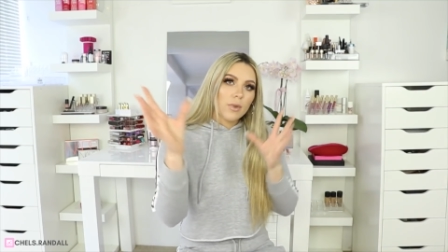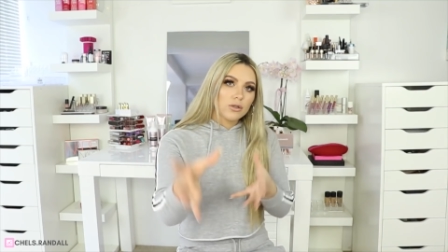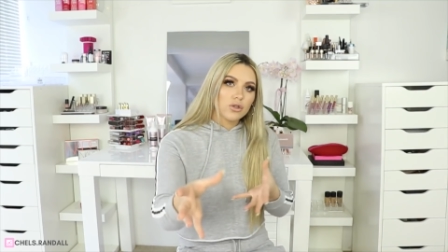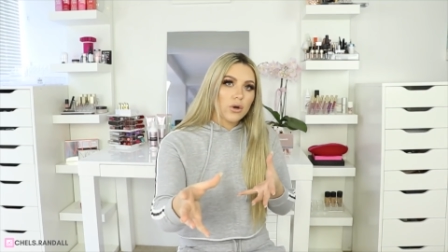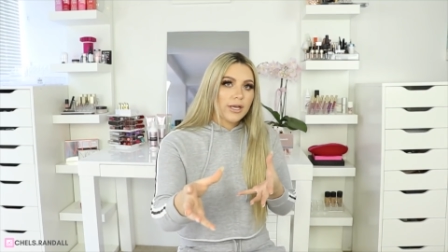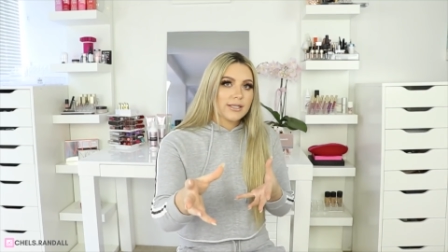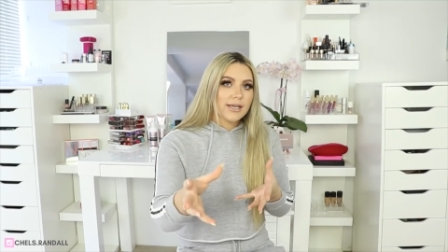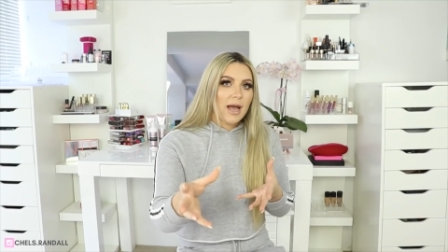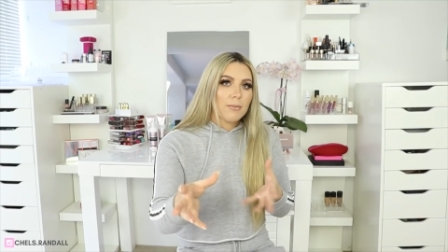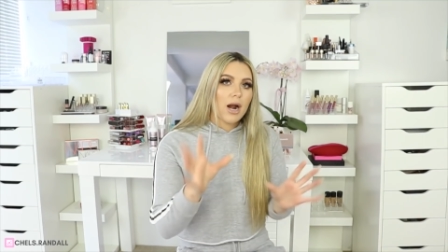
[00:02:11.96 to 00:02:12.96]
talking to
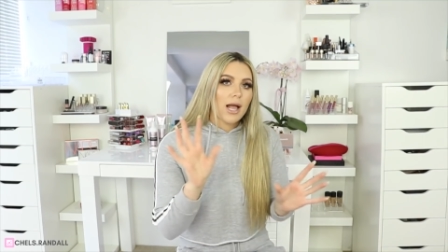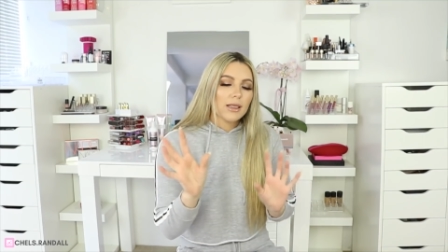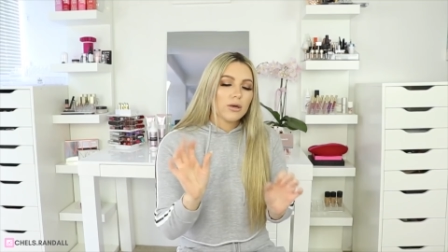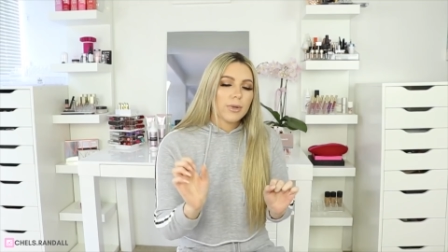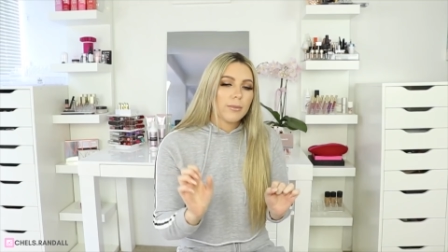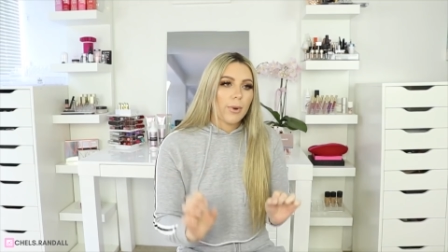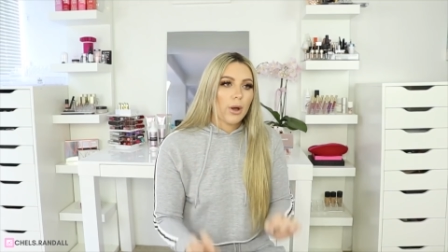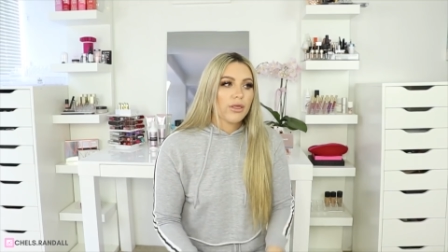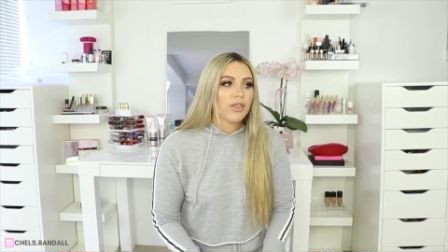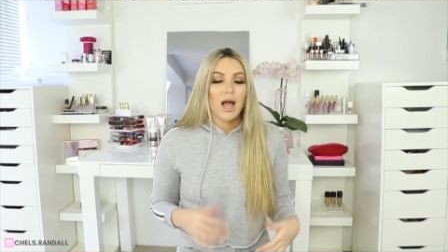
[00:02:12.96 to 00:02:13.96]
camera, a little bit of
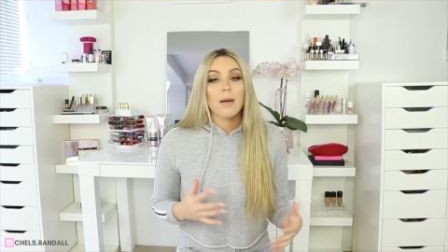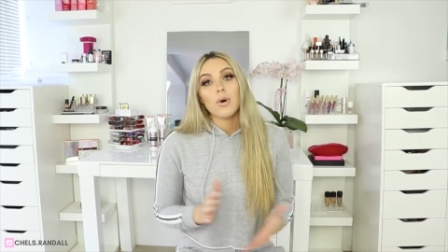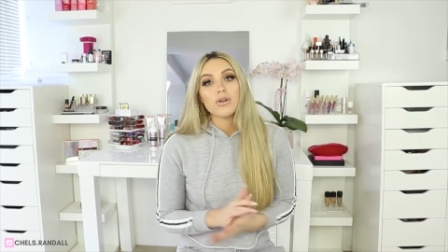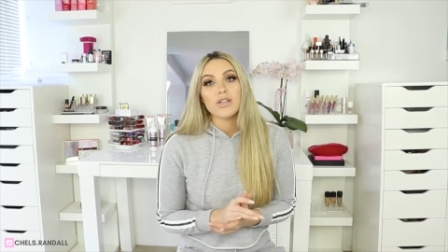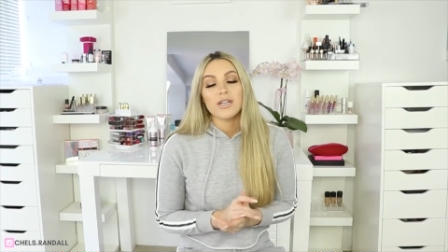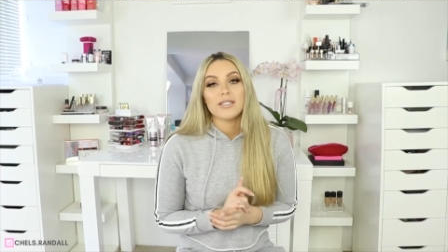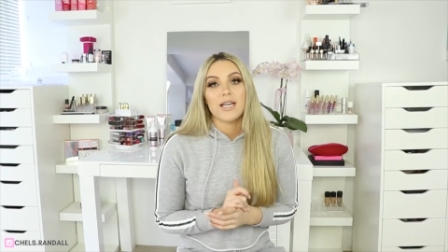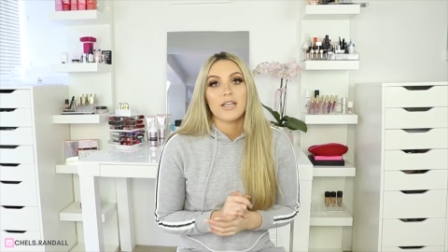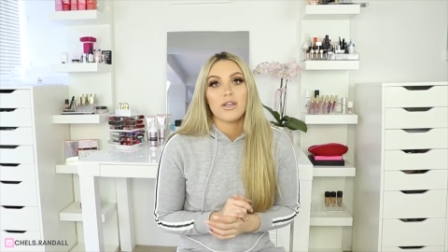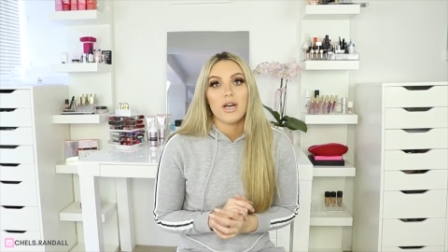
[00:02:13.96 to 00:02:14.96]
both. I'm also going to
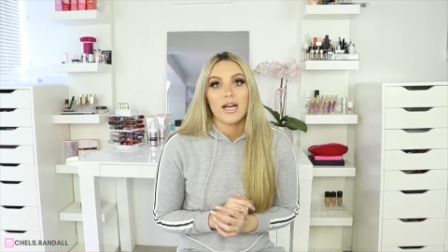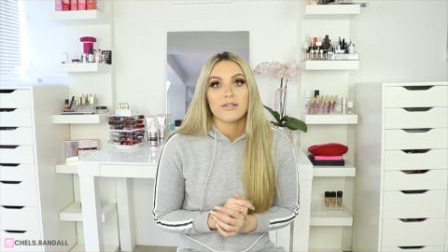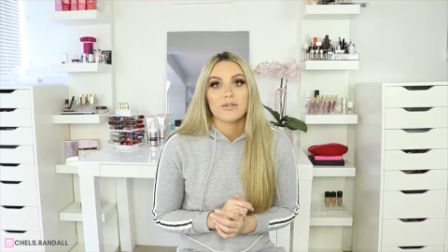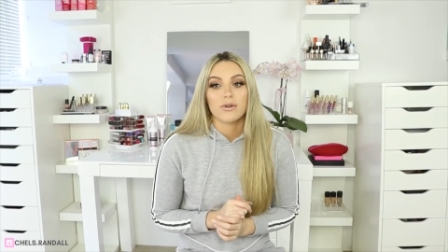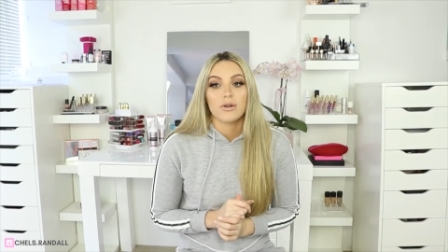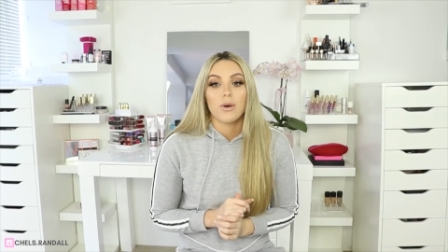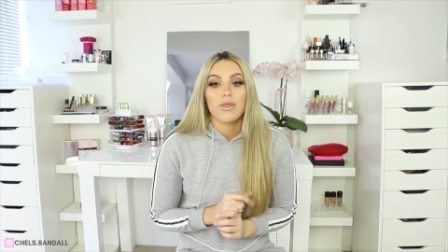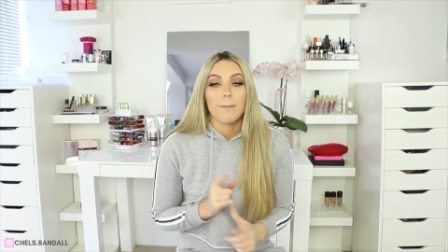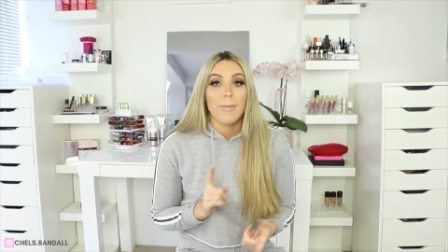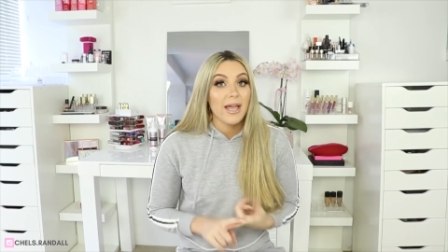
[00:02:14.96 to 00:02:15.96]
take you guys through
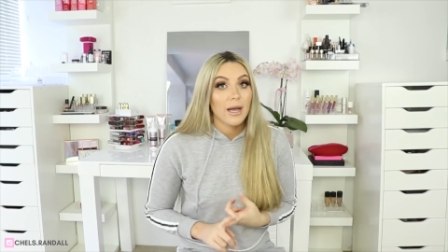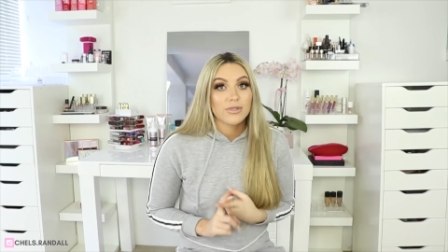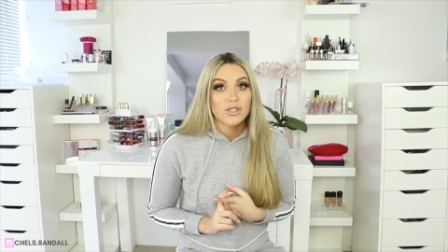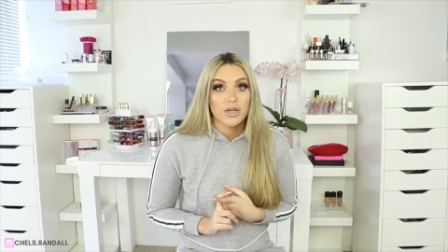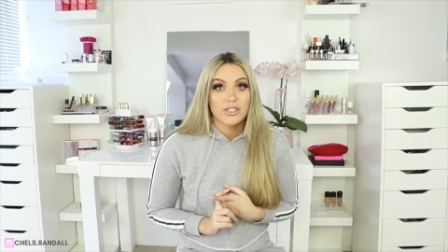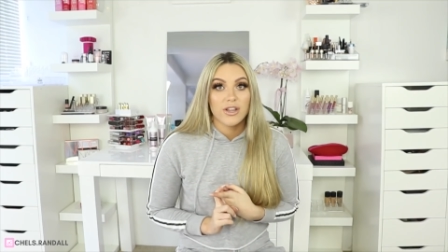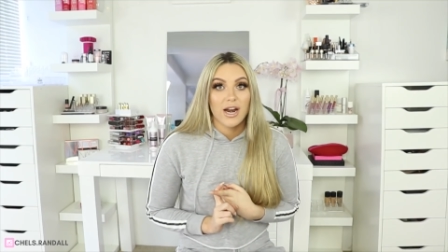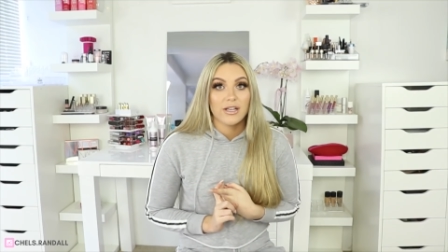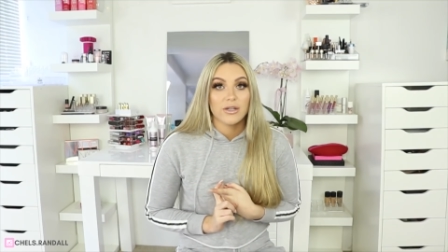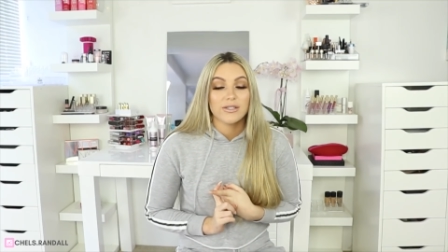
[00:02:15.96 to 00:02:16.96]
the makeup storage that
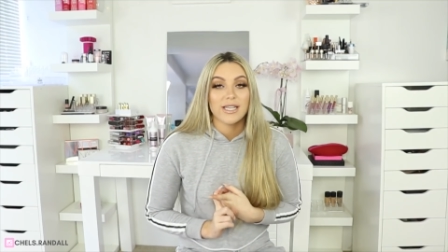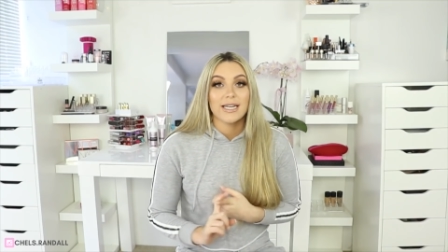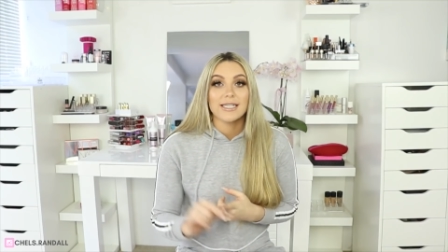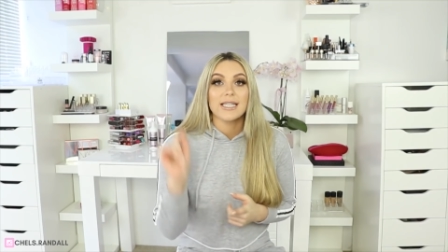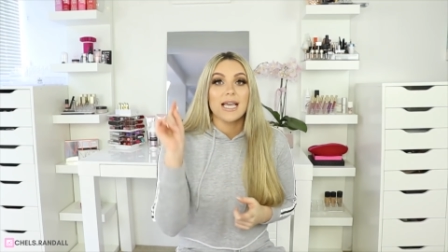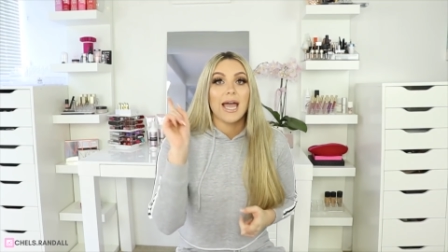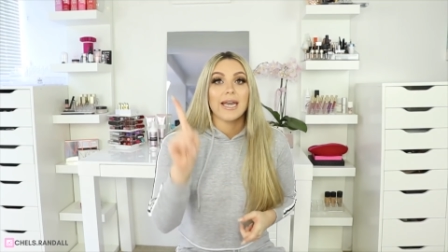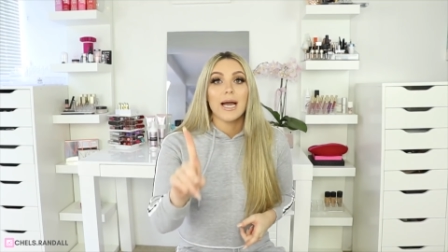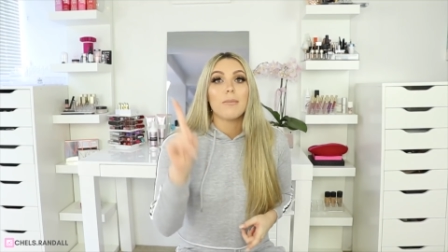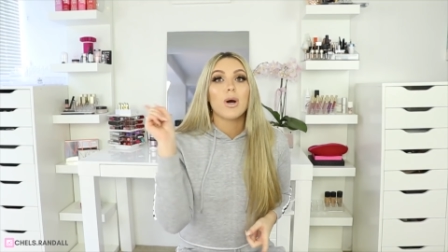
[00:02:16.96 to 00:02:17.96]
I use. It is the
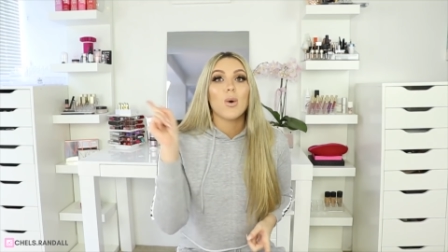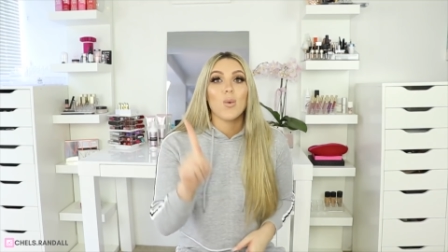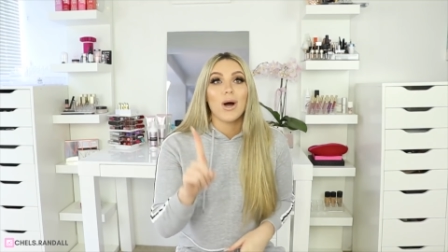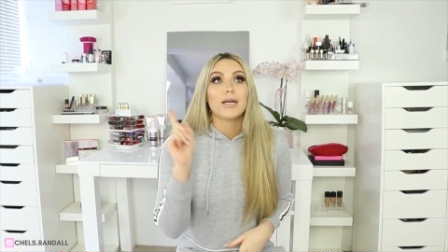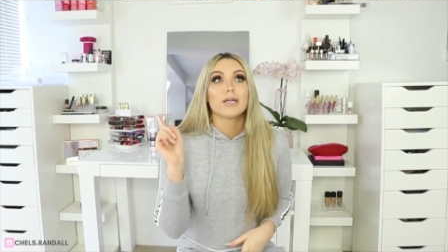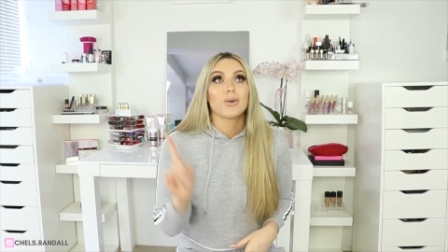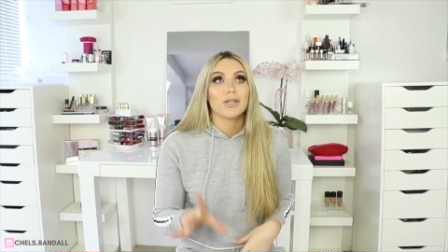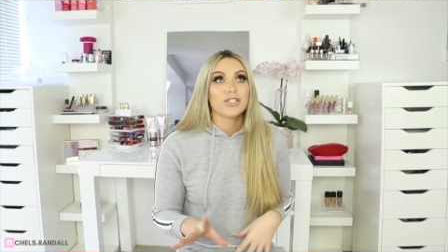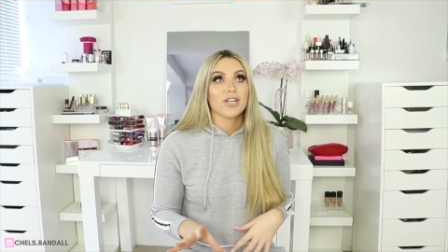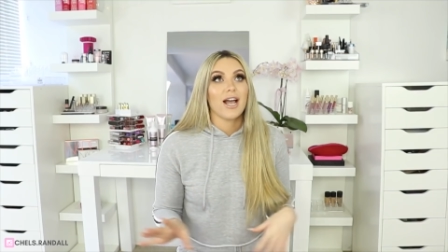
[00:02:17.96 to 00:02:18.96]
#1
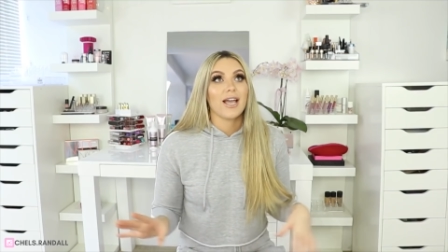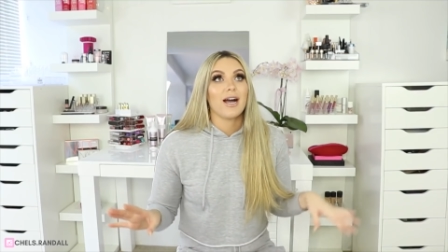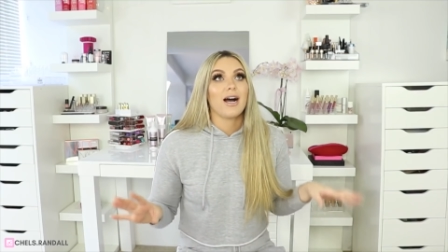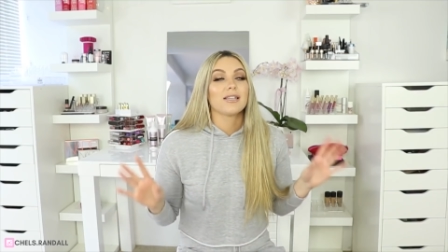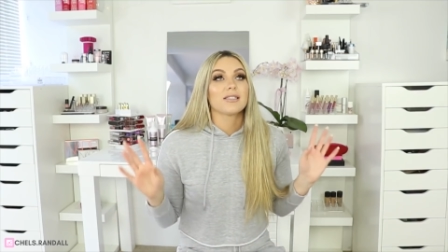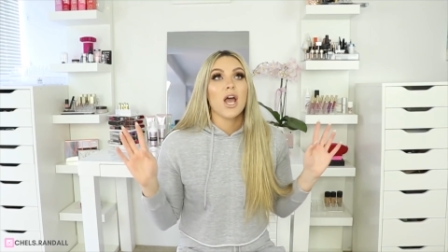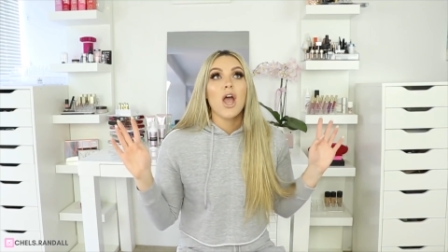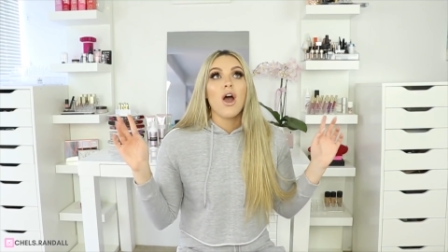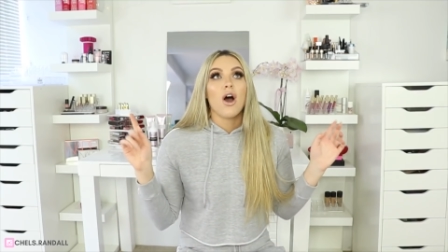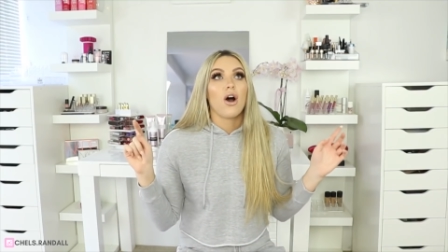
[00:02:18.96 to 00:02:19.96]
question I get asked
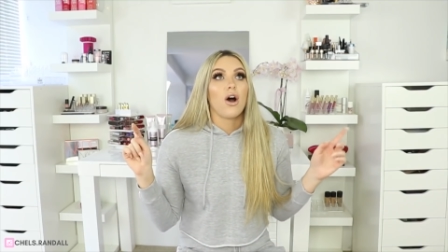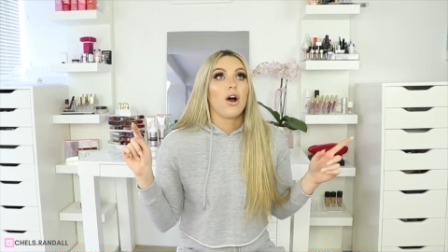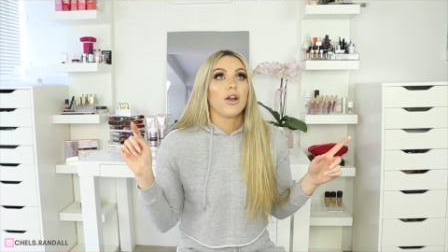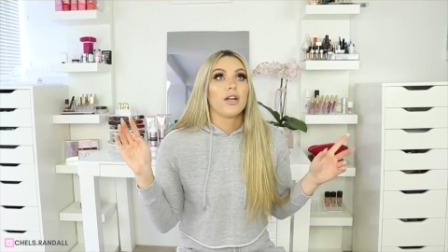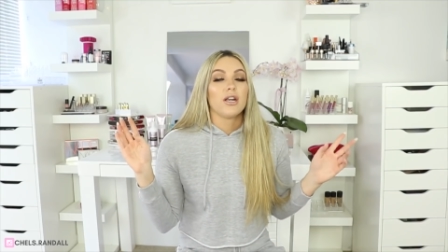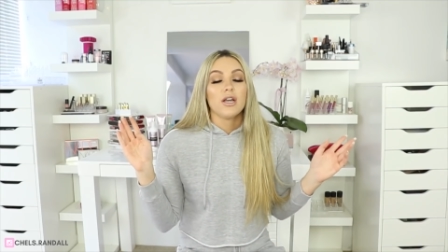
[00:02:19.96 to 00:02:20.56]
on